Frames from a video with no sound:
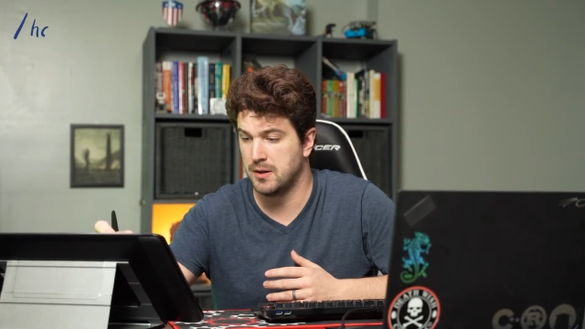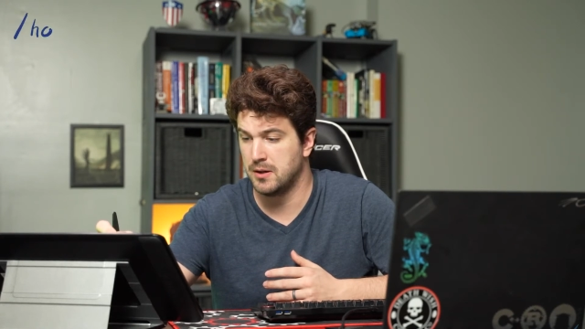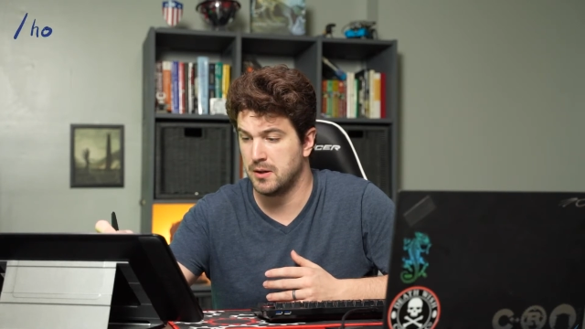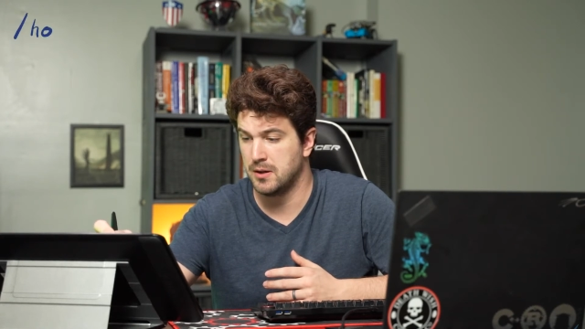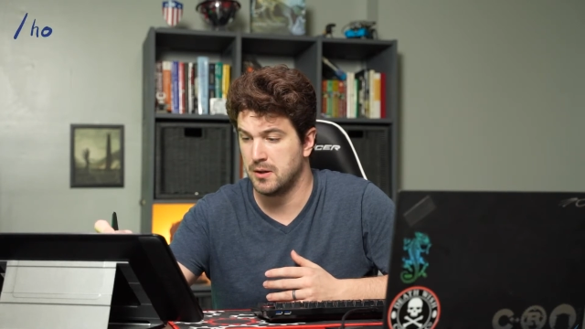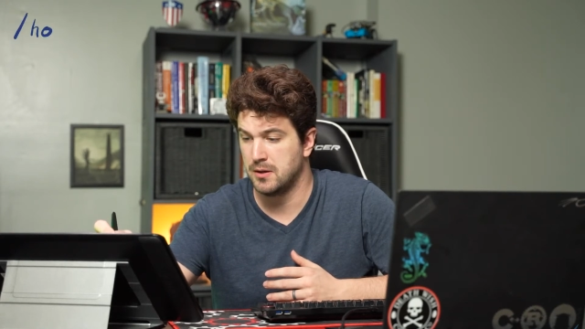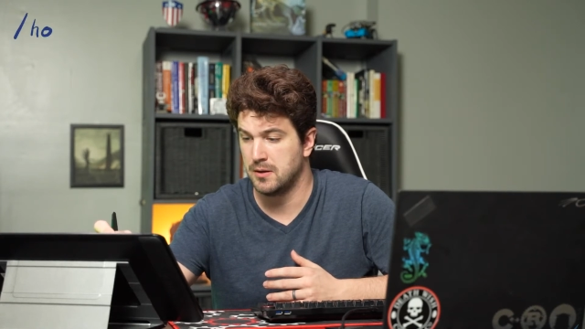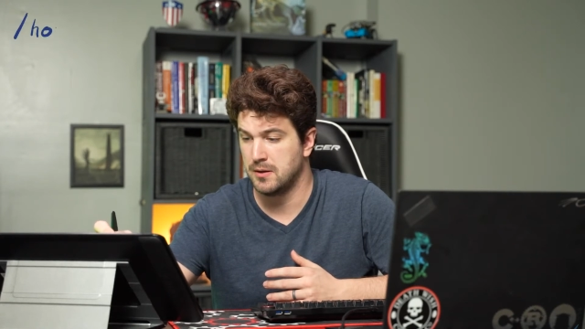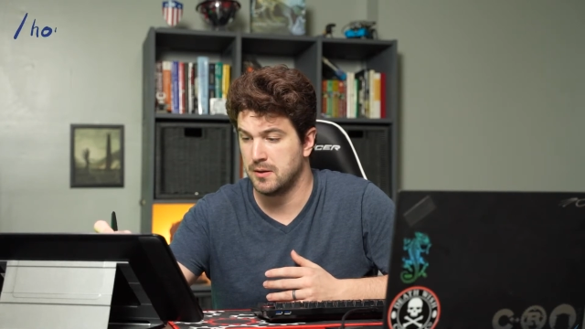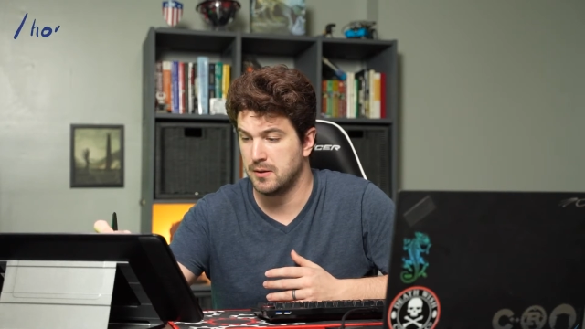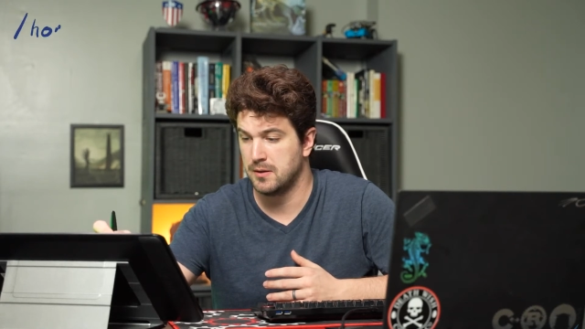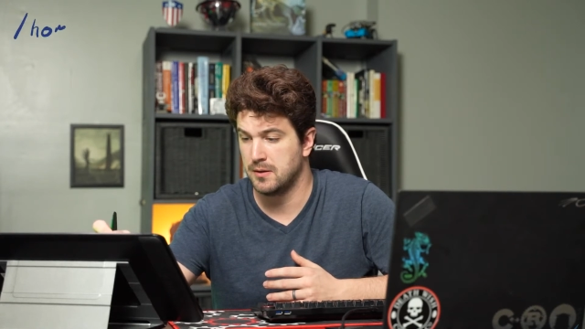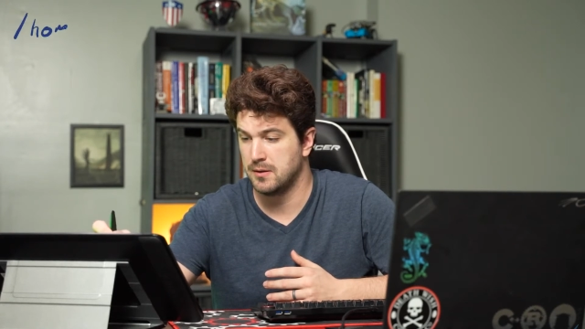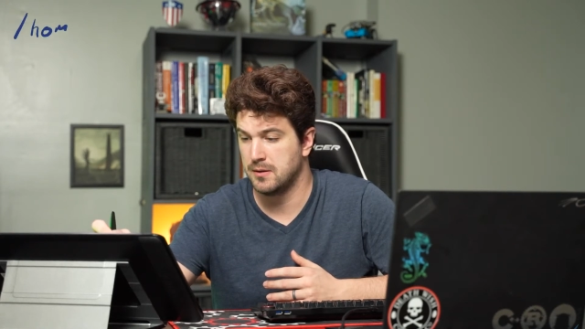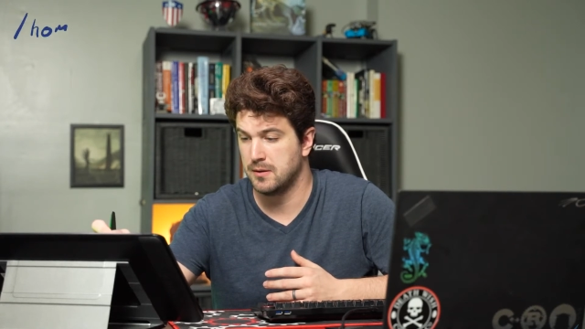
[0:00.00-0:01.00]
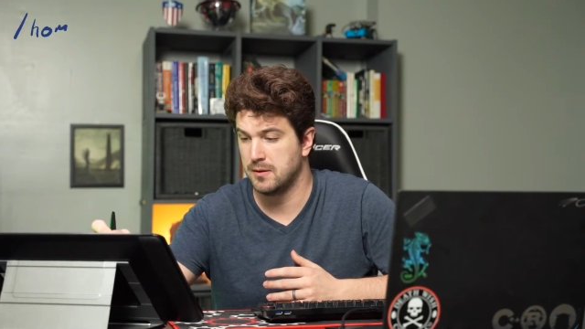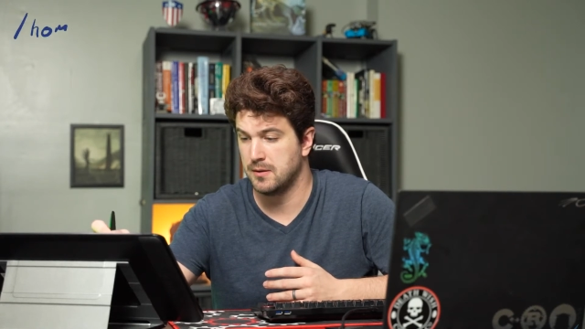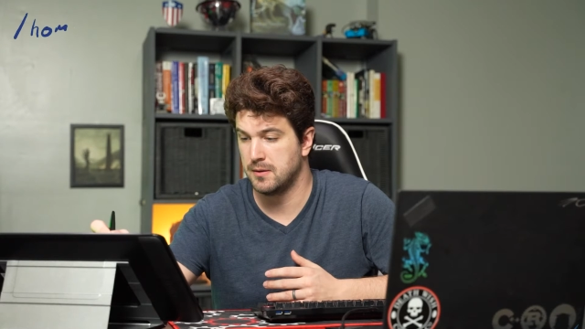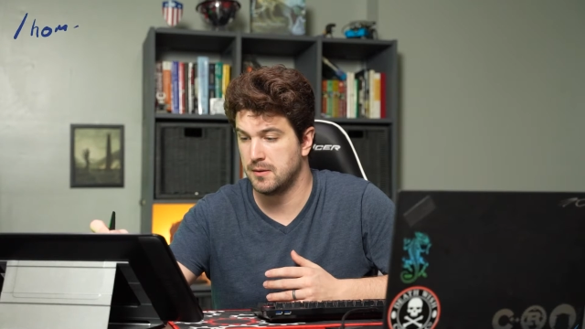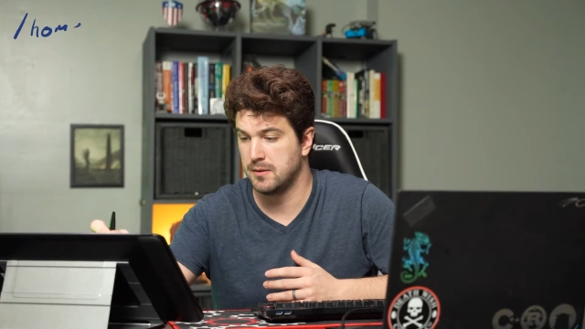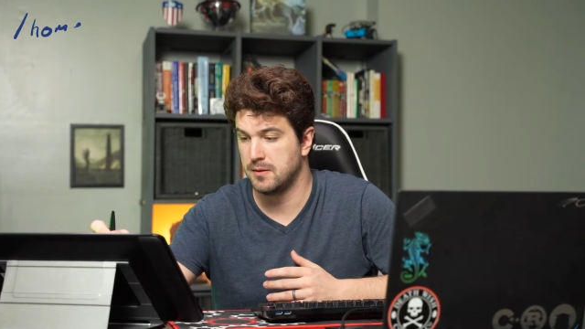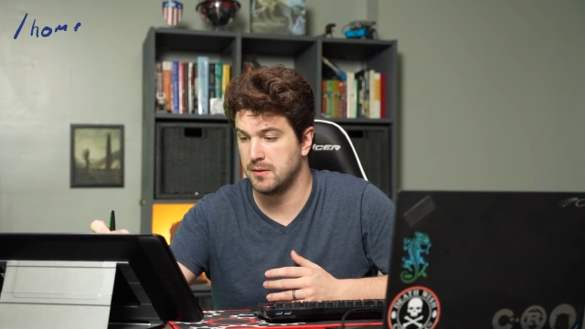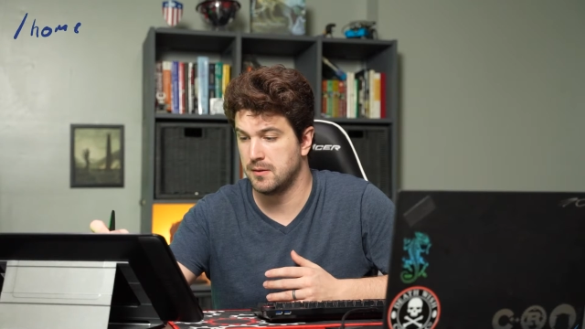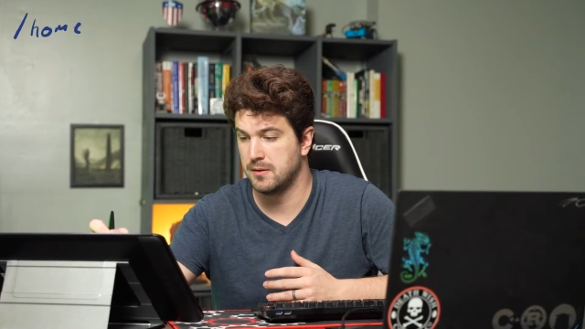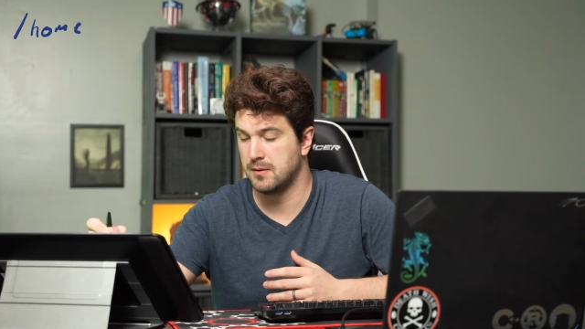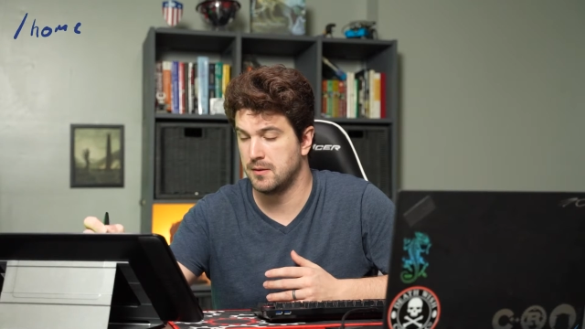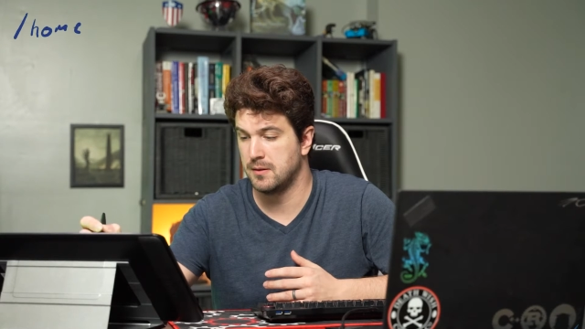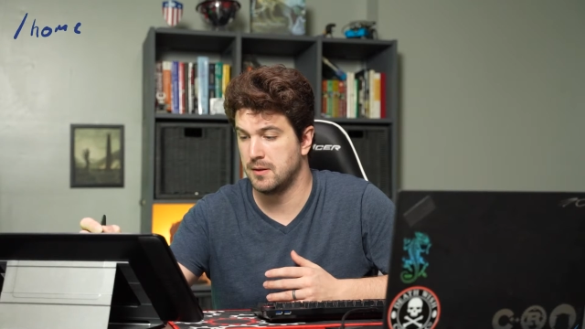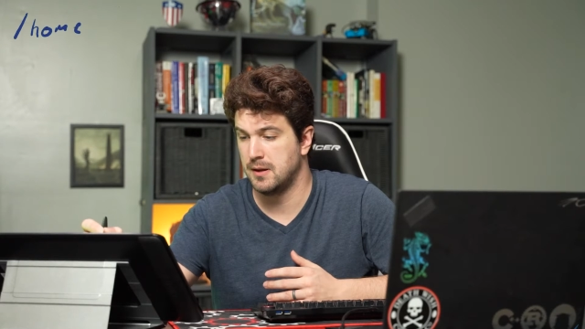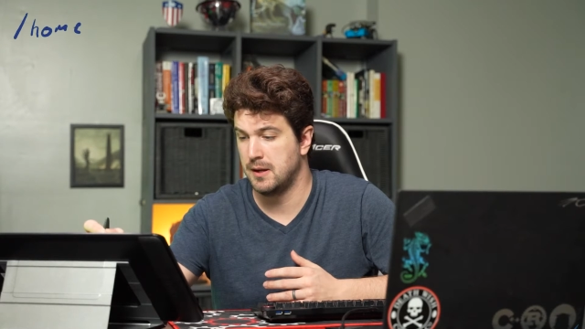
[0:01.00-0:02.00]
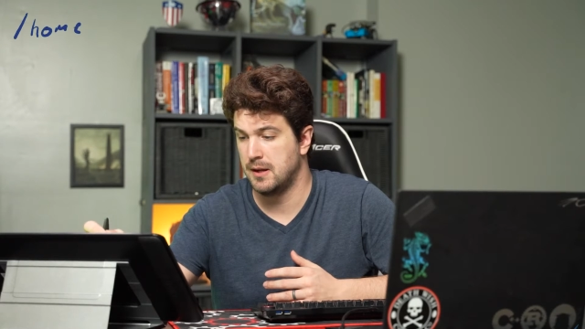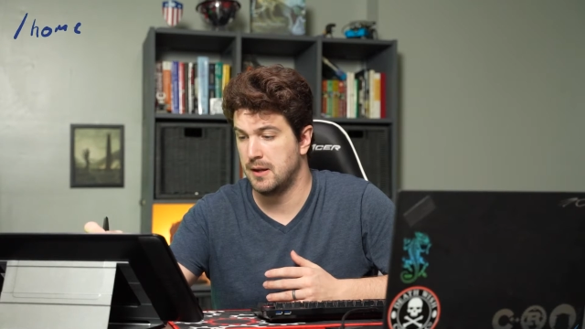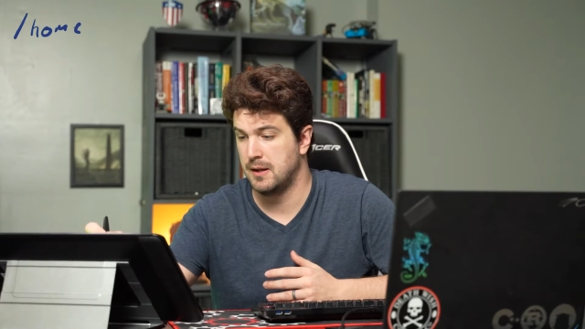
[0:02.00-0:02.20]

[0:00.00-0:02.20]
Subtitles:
(silence)